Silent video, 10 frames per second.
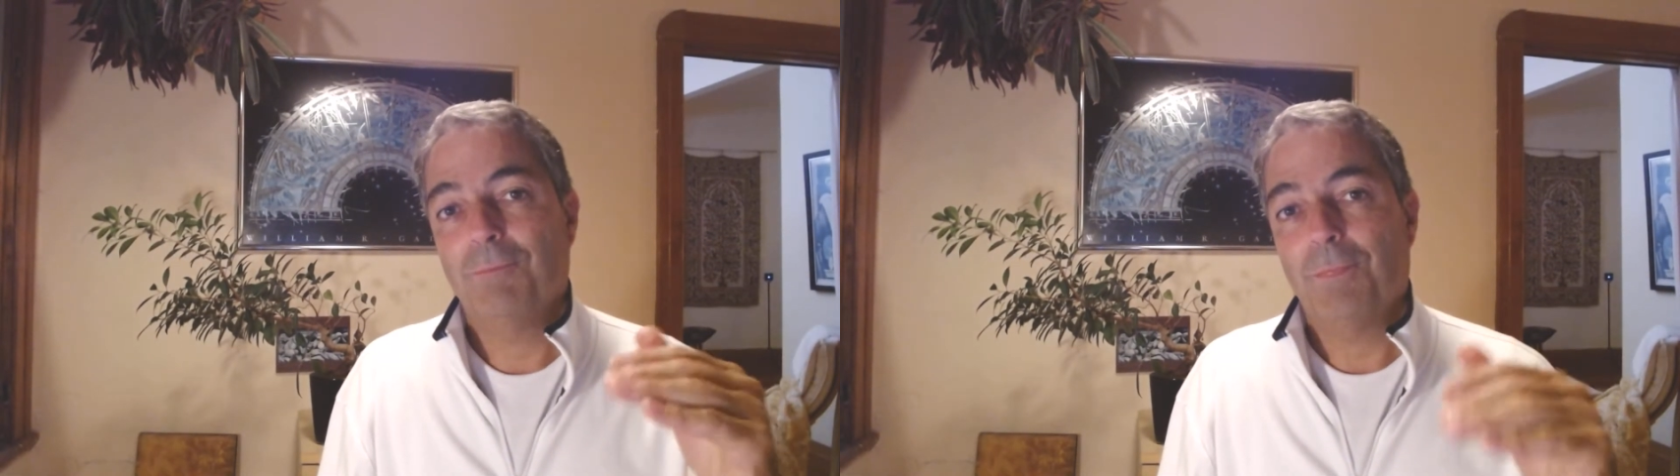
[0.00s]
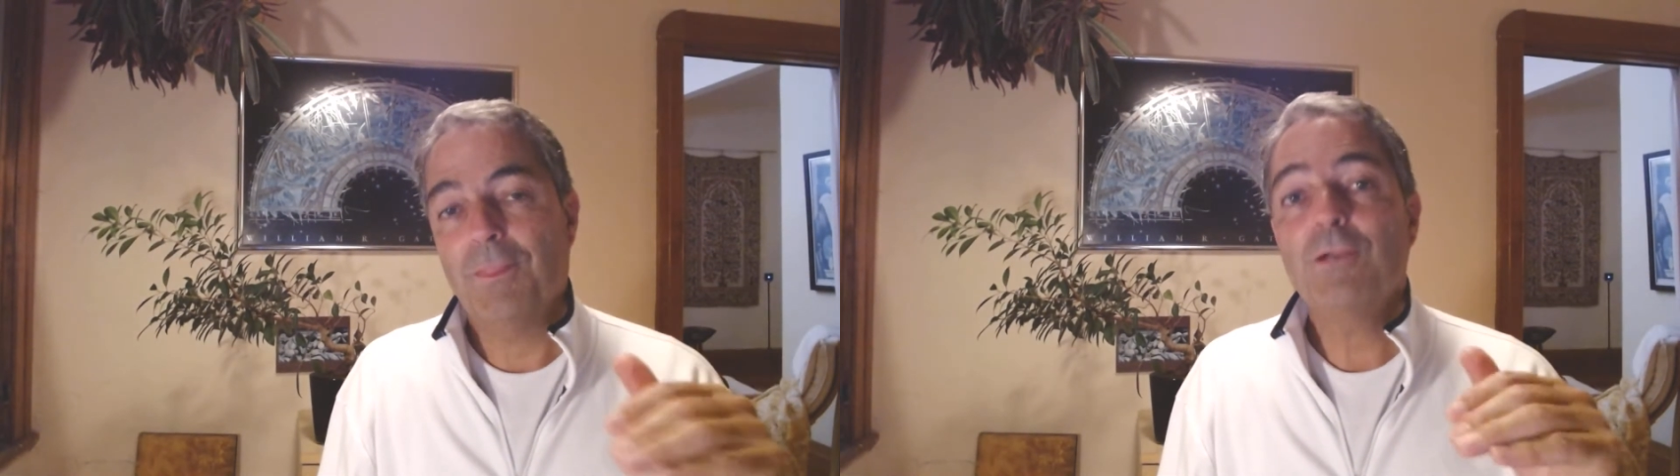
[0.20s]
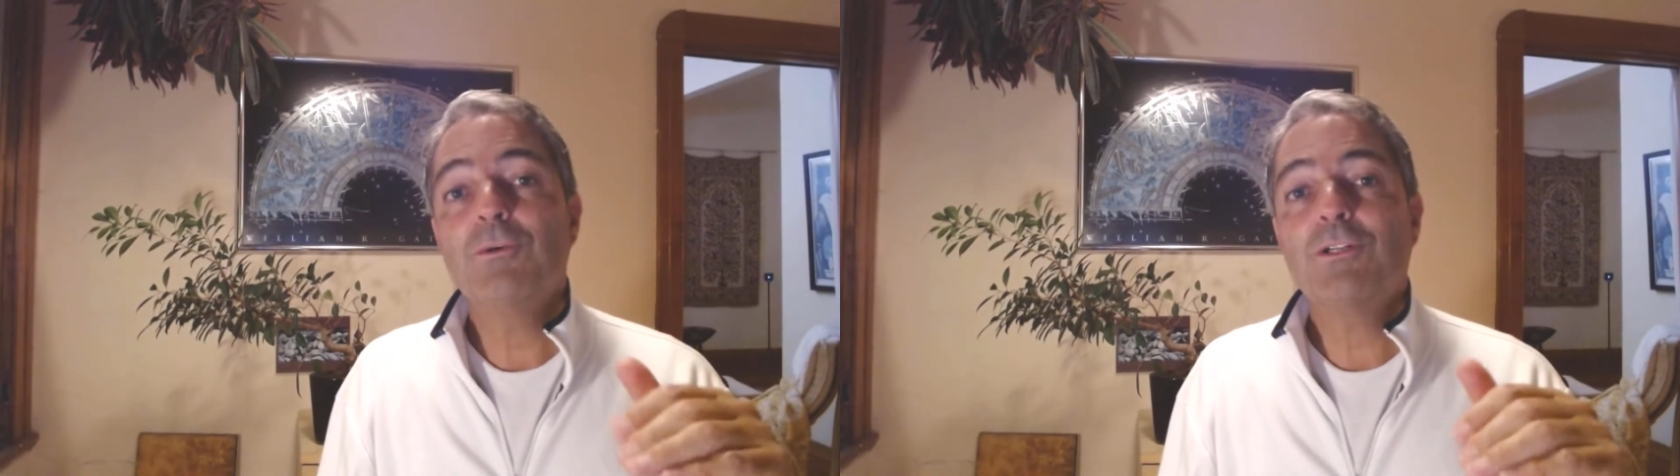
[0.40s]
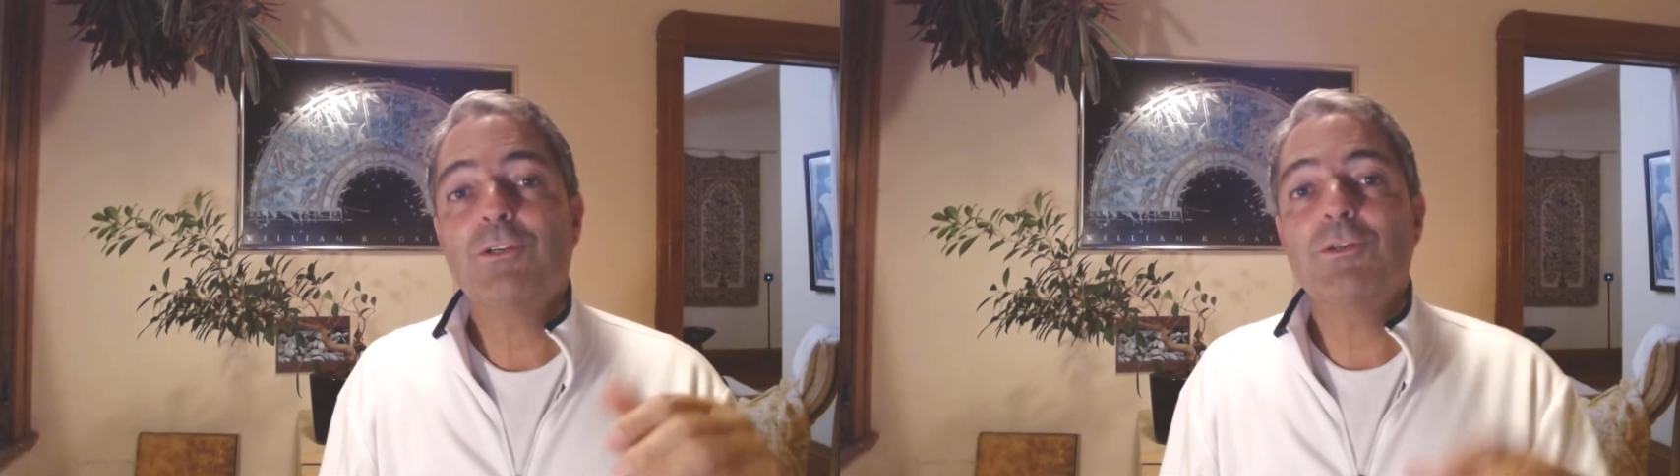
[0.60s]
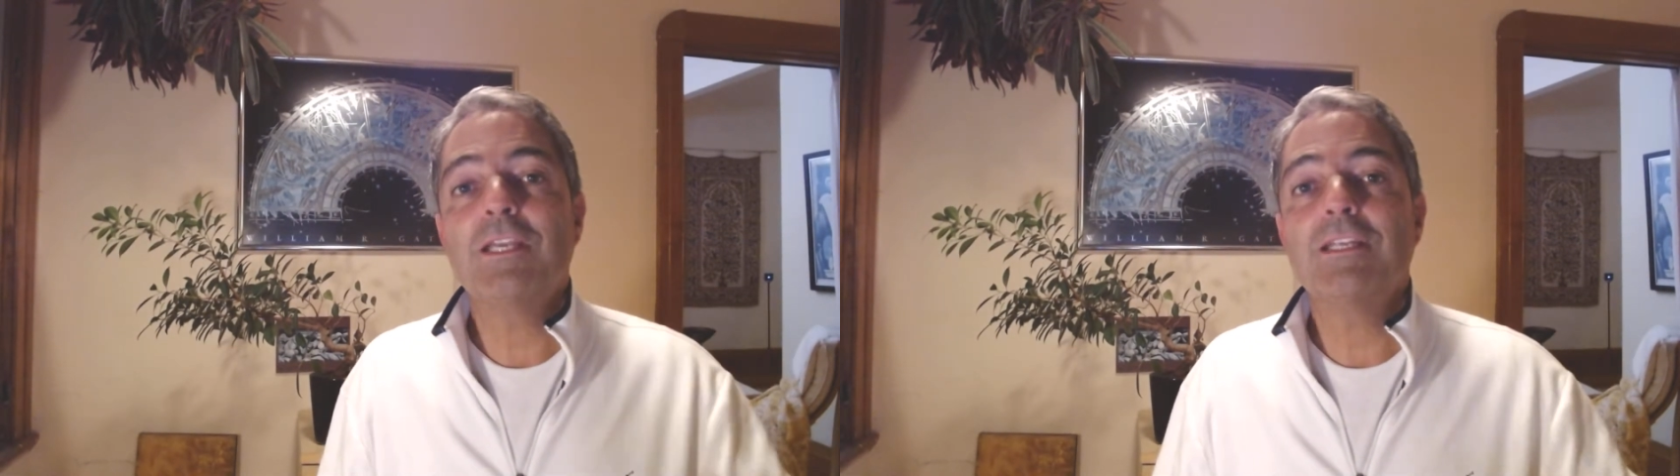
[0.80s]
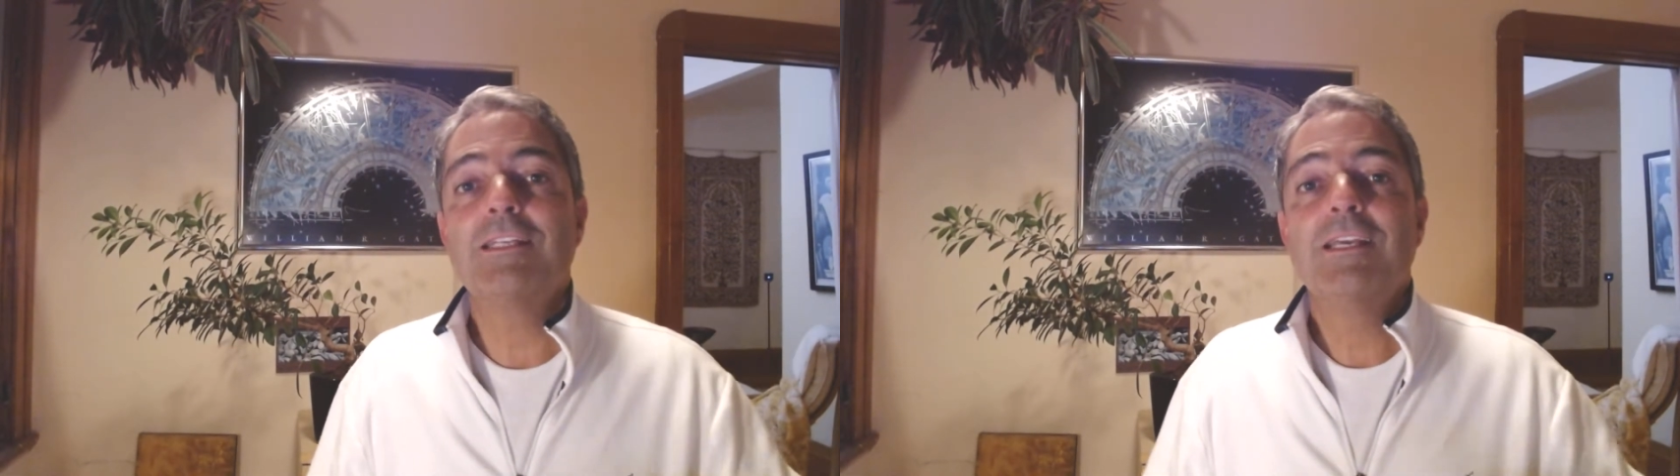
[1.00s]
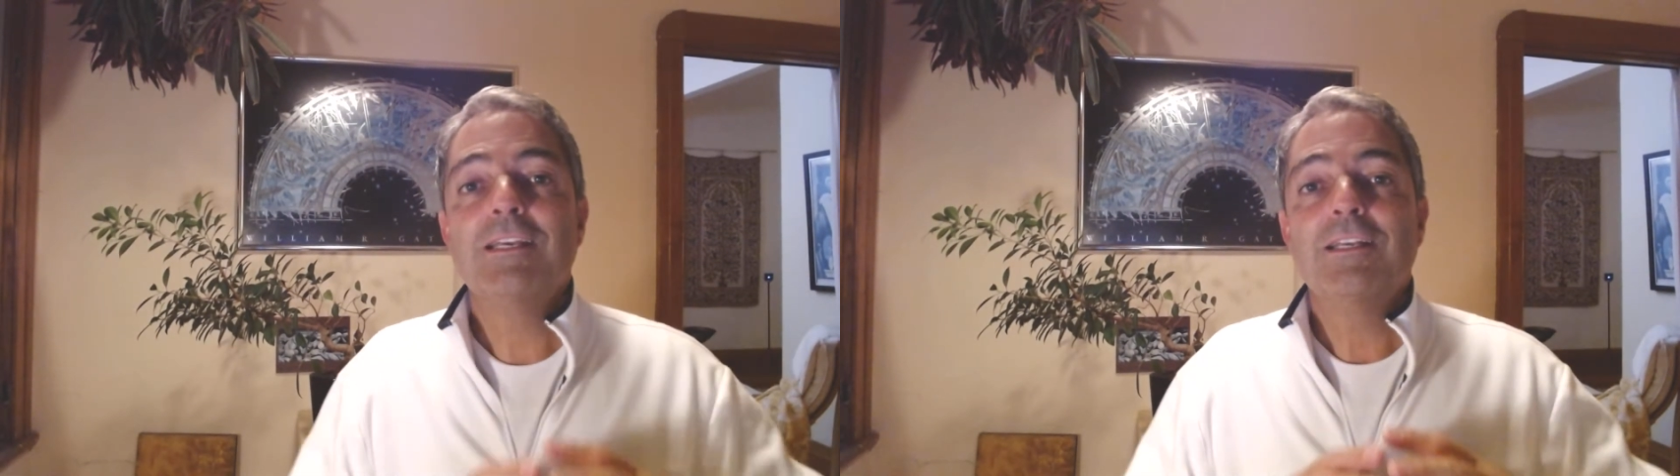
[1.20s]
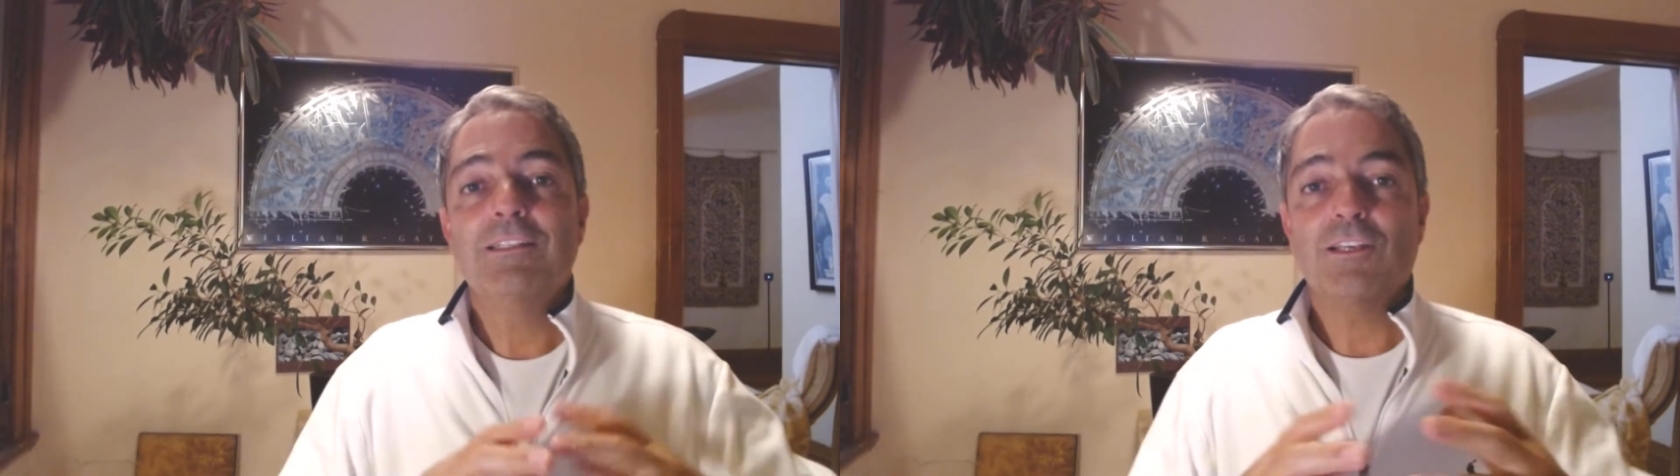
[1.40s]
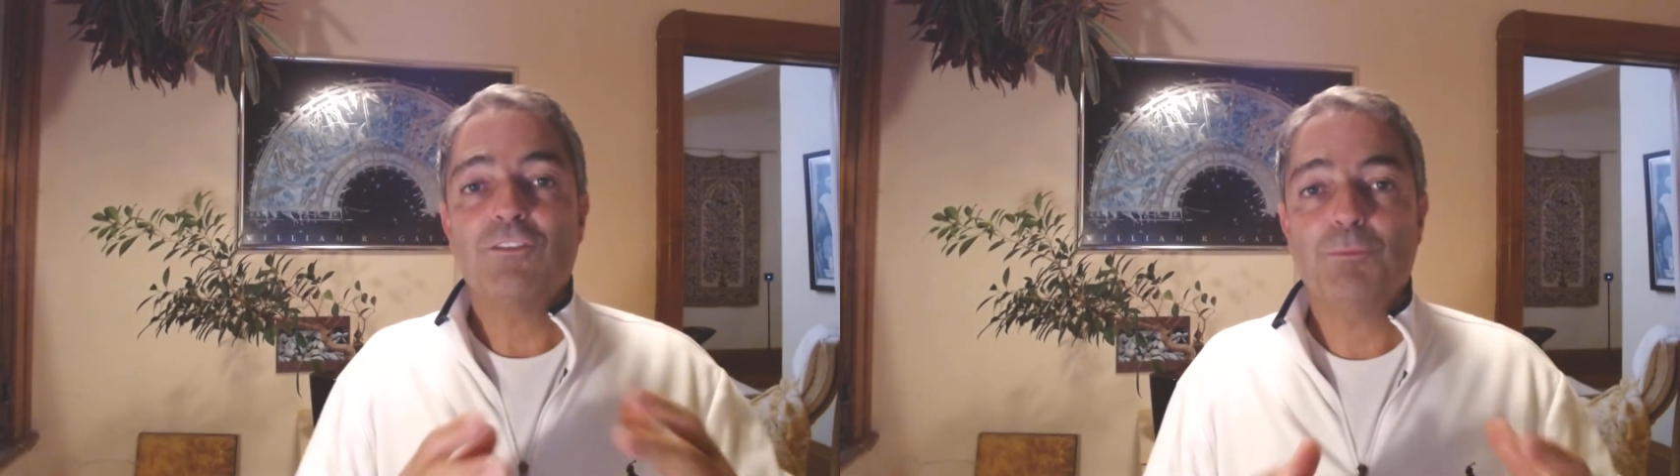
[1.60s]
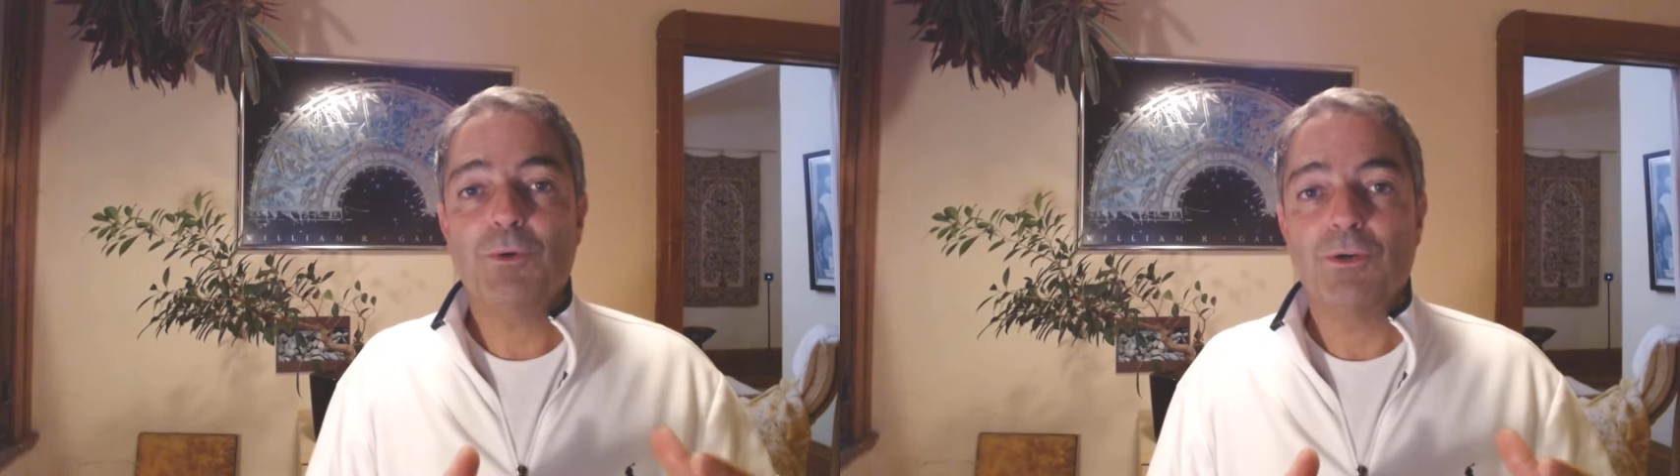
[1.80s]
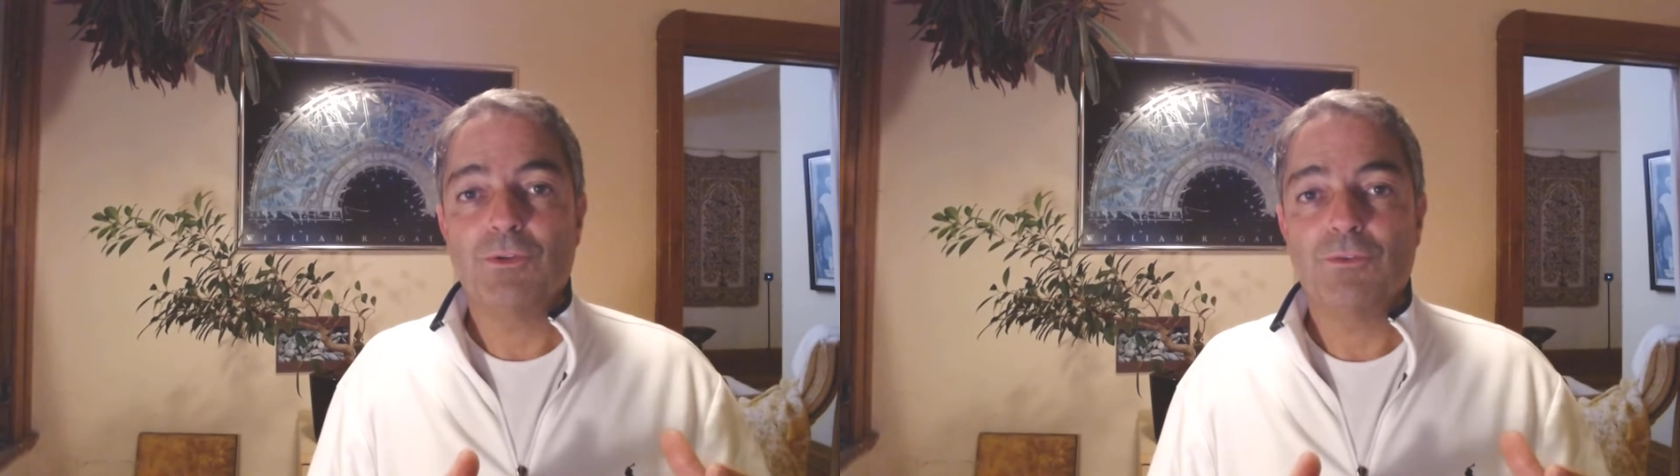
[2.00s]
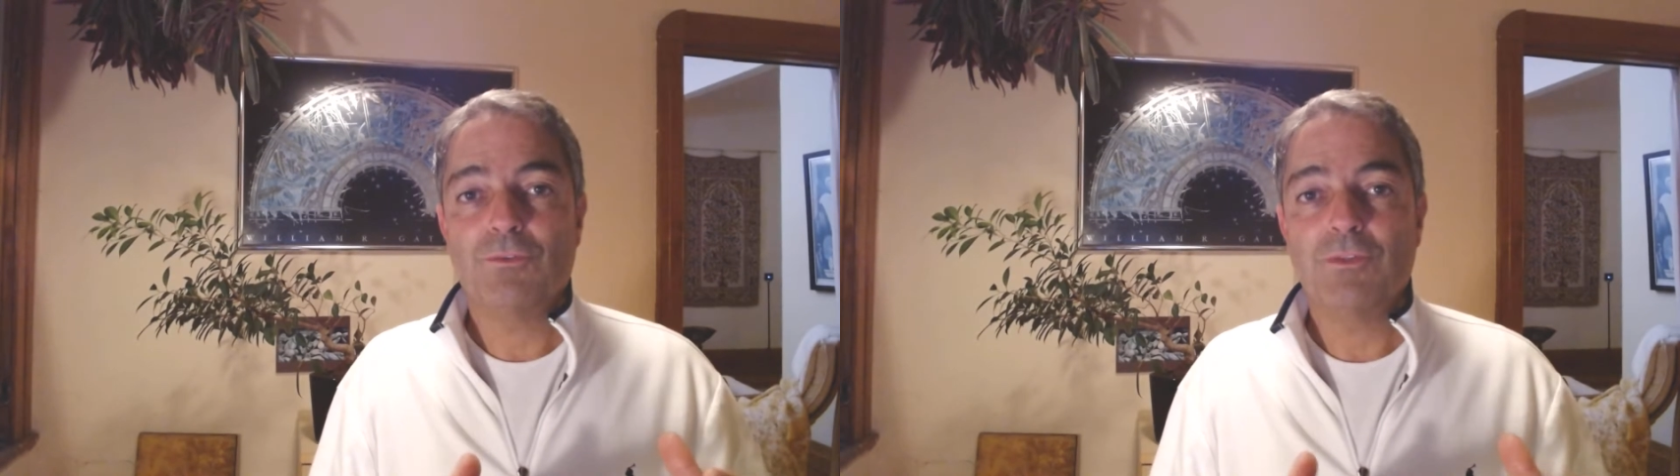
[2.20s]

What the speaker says: They will create the experience.